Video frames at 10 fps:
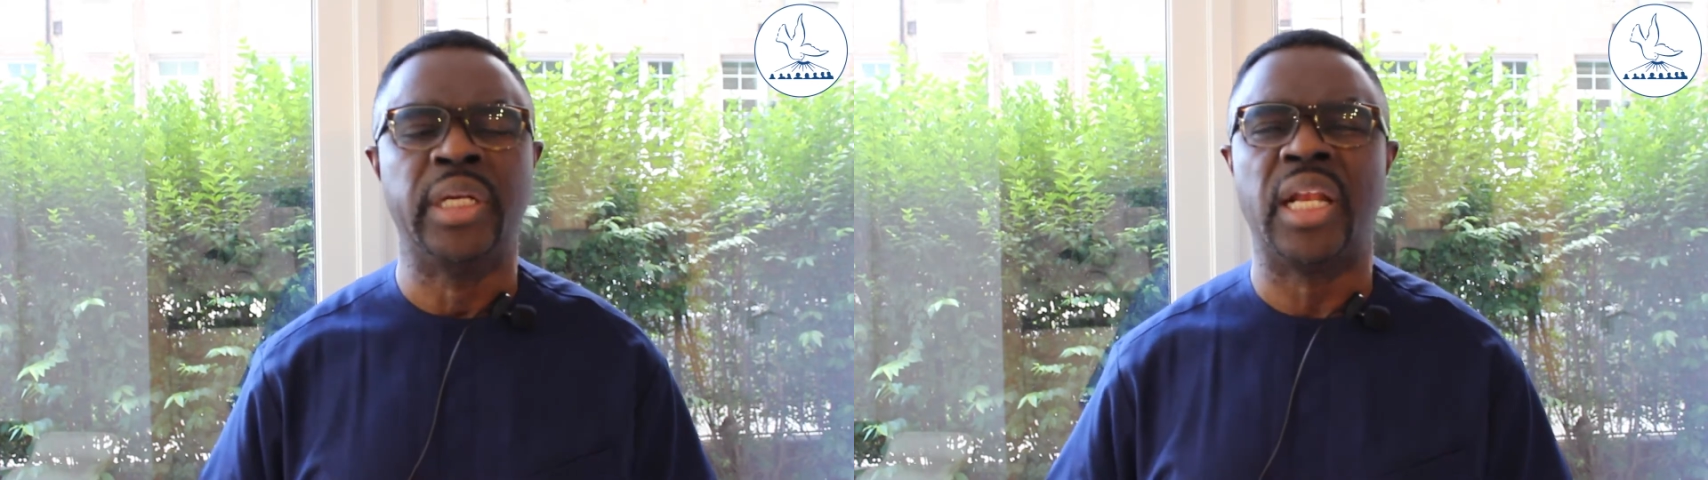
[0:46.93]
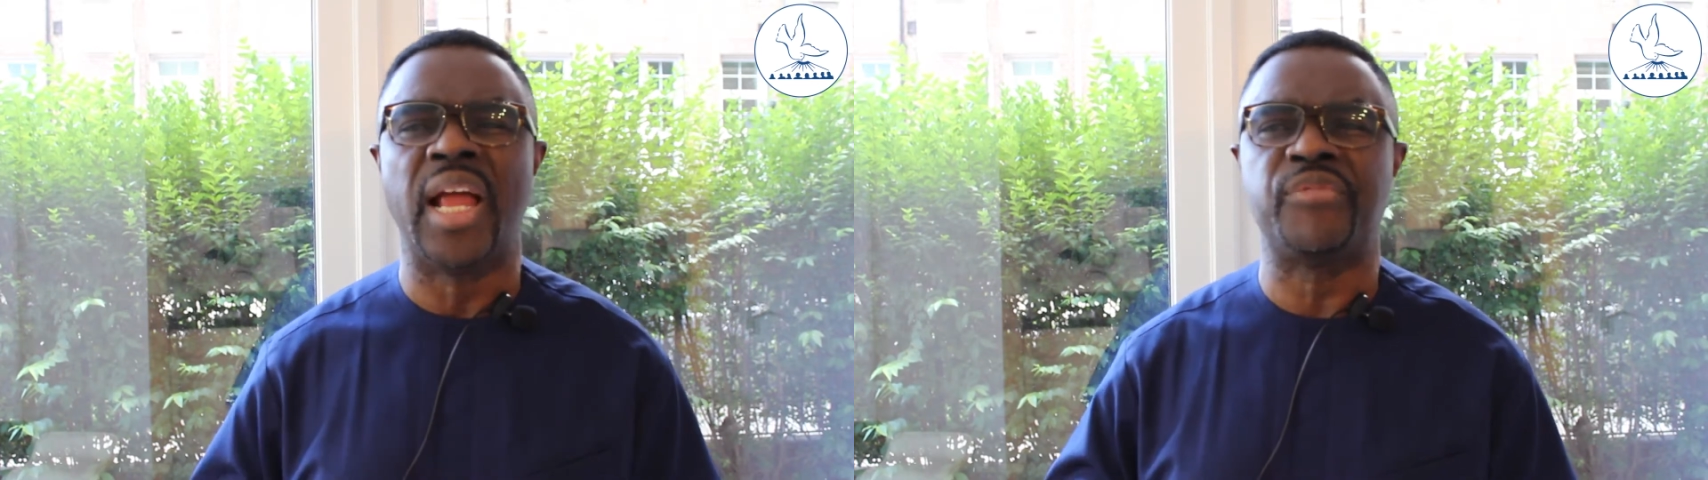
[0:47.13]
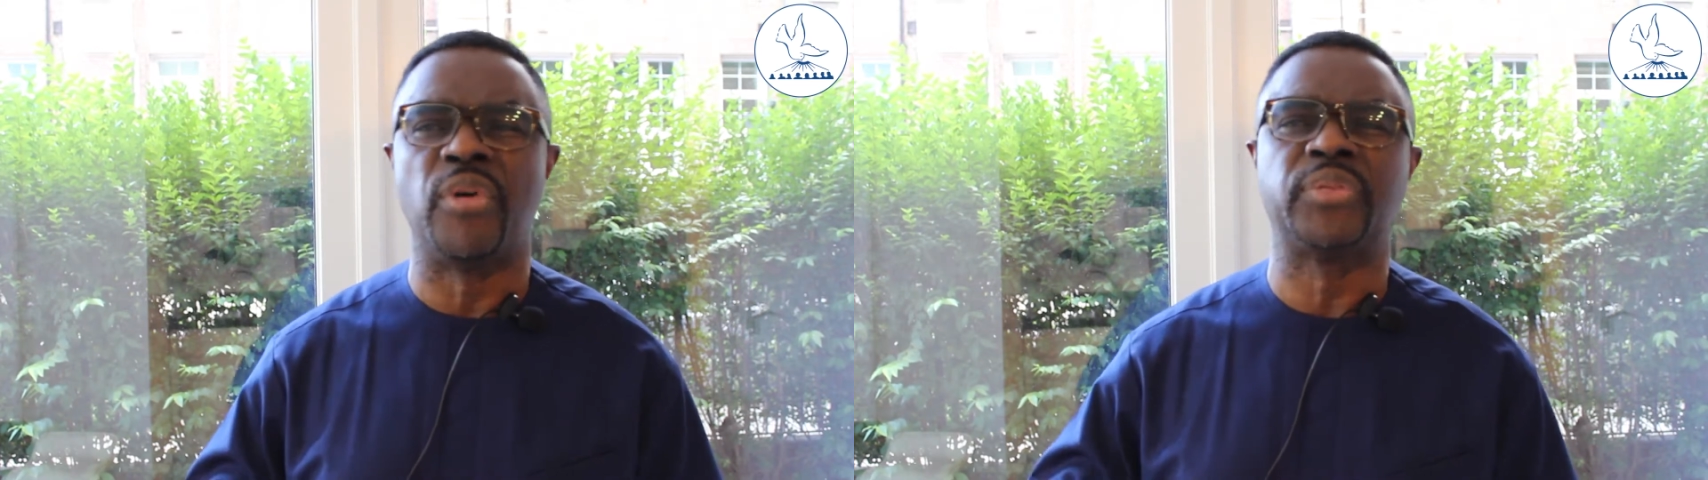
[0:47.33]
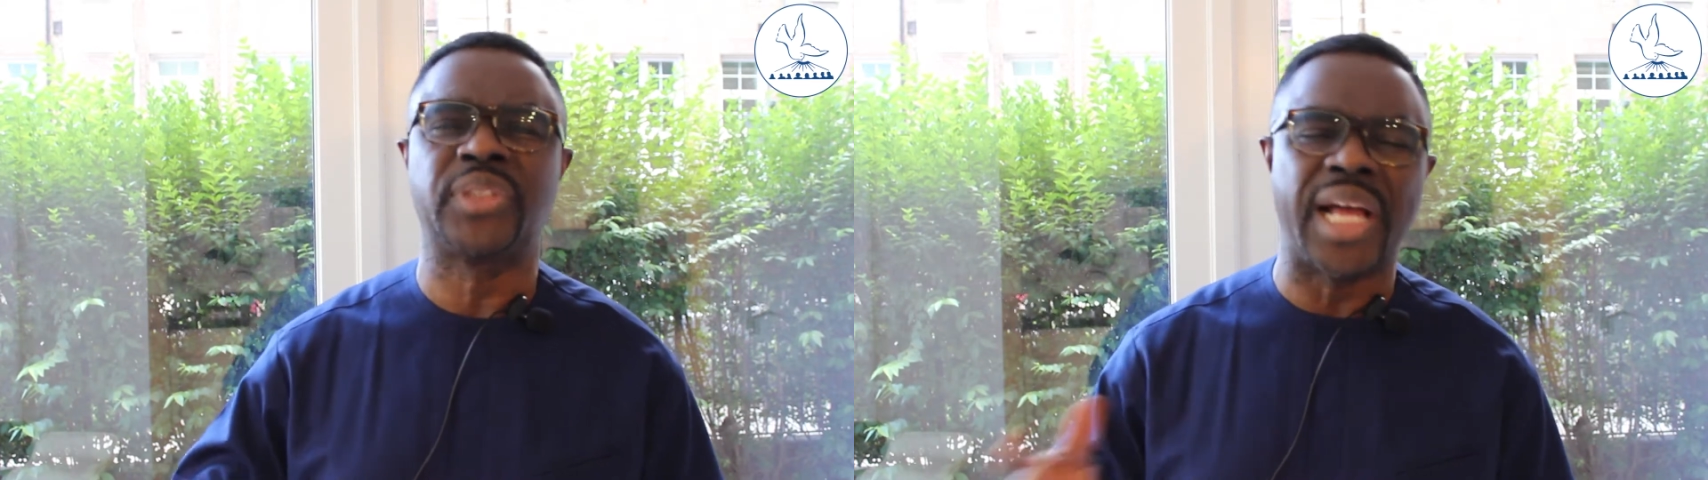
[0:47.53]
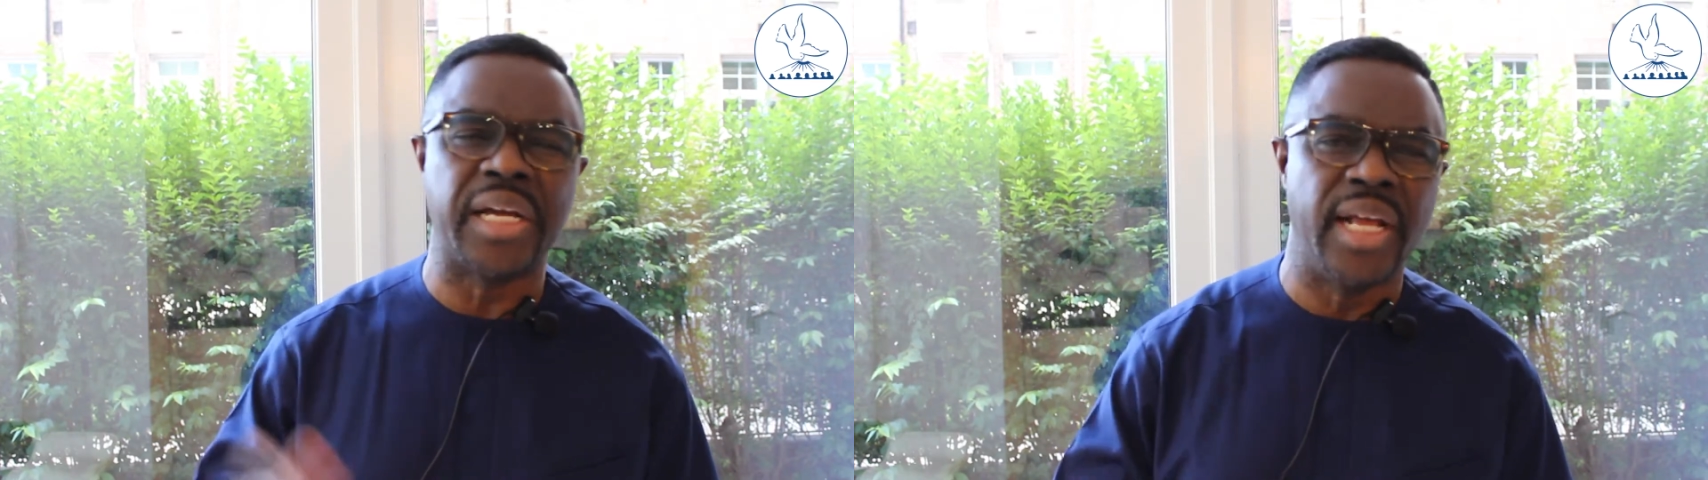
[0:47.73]
the life
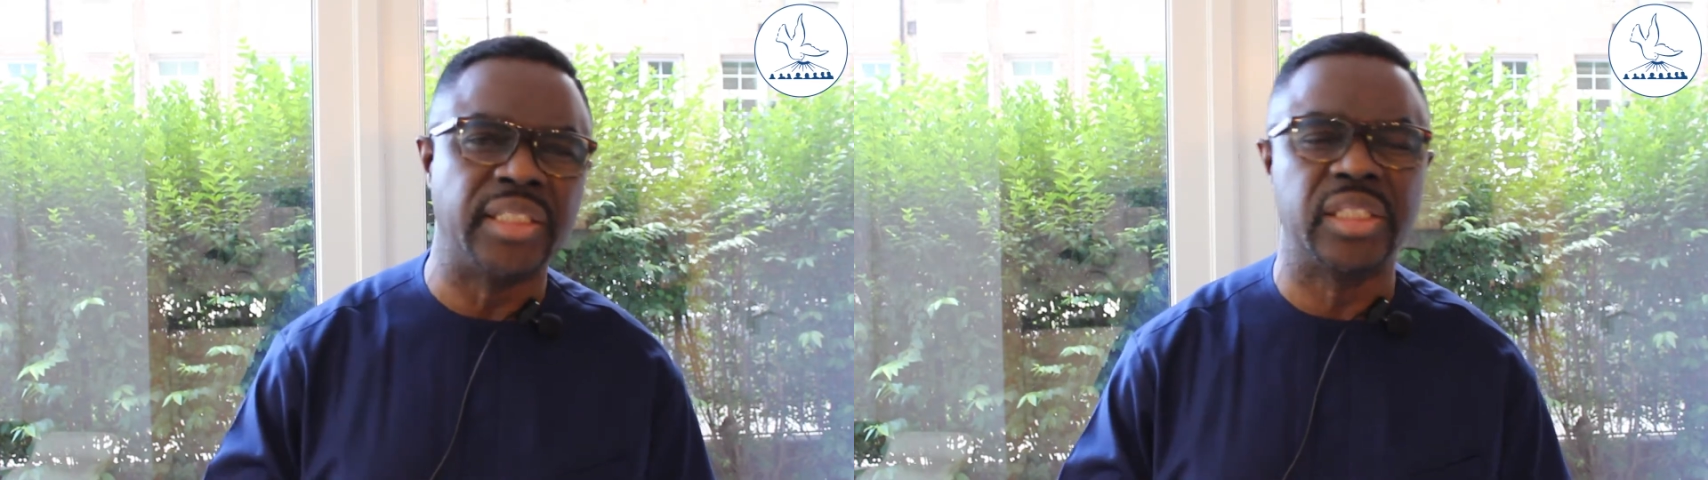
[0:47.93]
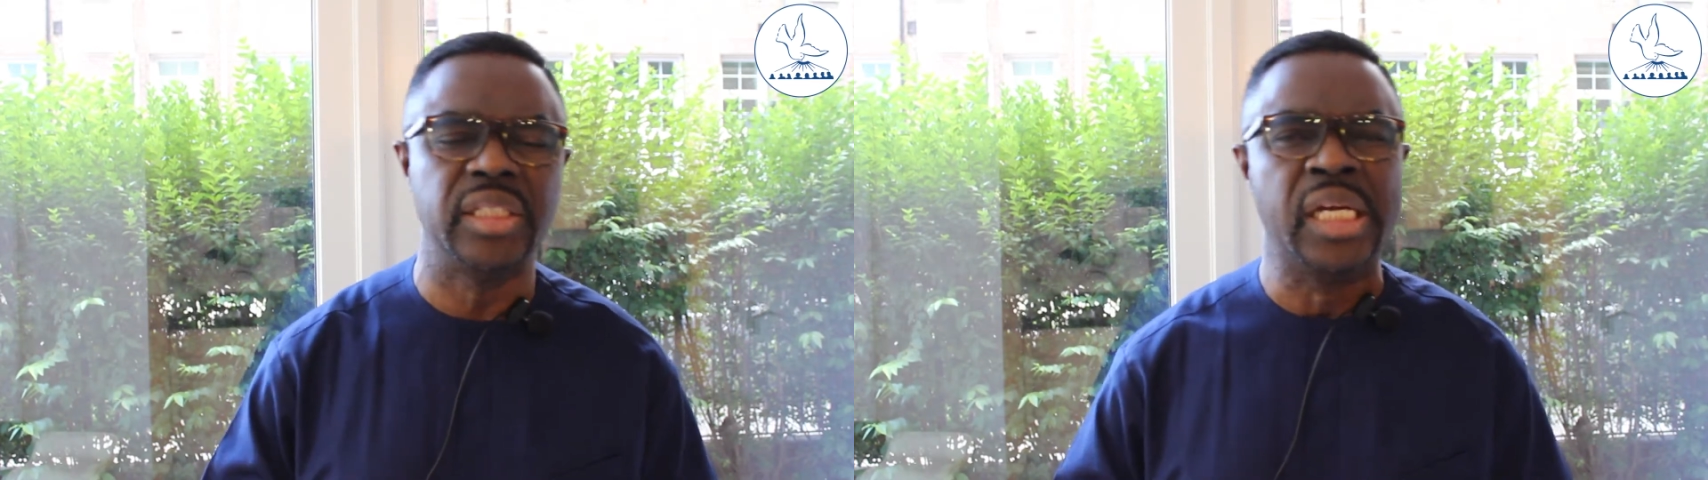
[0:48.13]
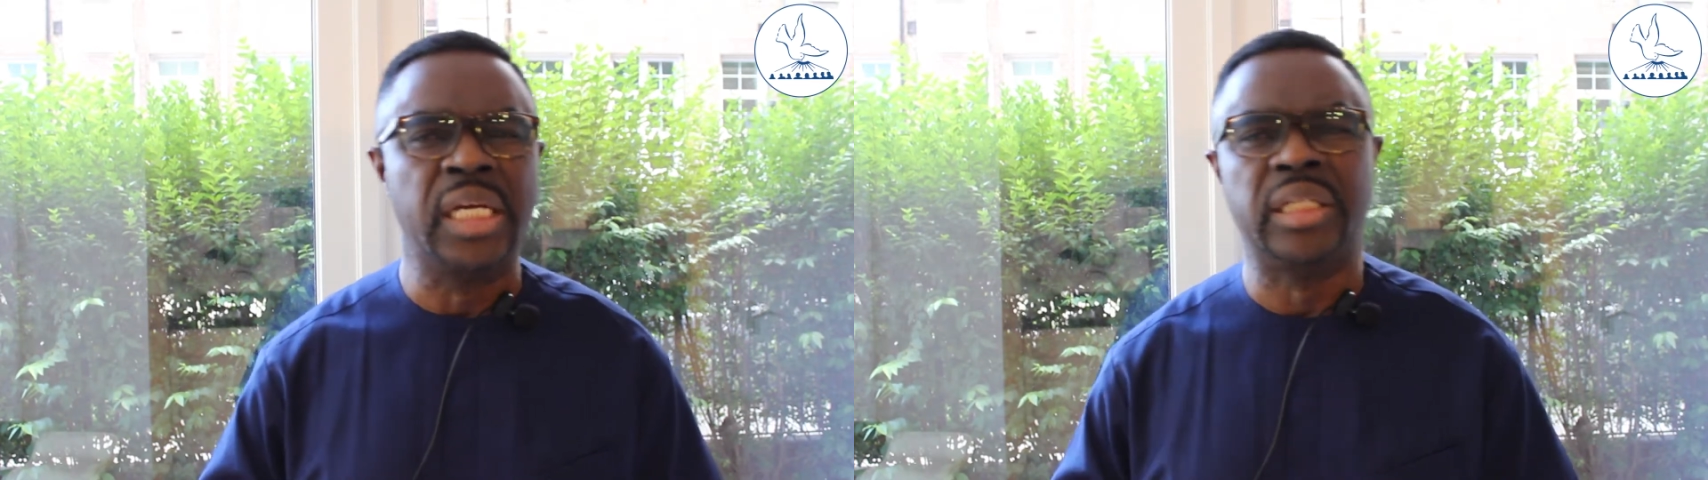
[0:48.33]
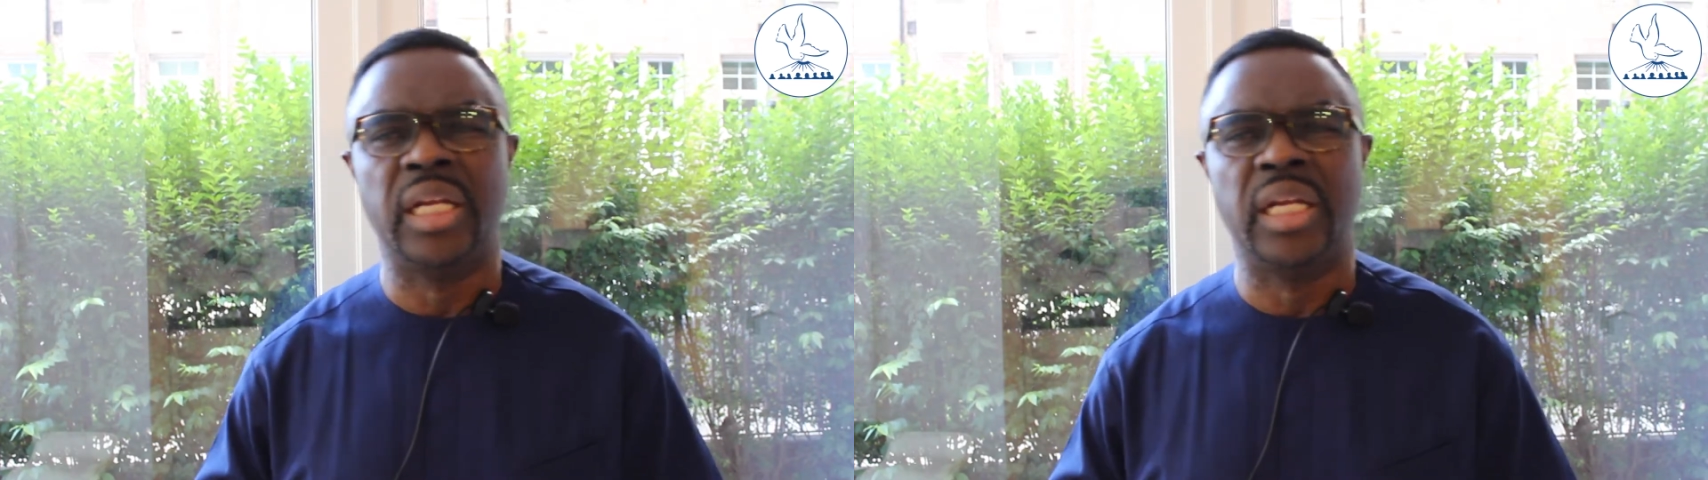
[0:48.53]
of stagnancy,